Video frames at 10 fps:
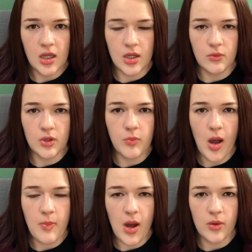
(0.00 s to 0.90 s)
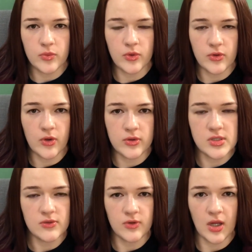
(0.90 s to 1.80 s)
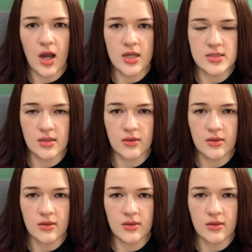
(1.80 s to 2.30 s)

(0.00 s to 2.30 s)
it will pop out with all the different kinds.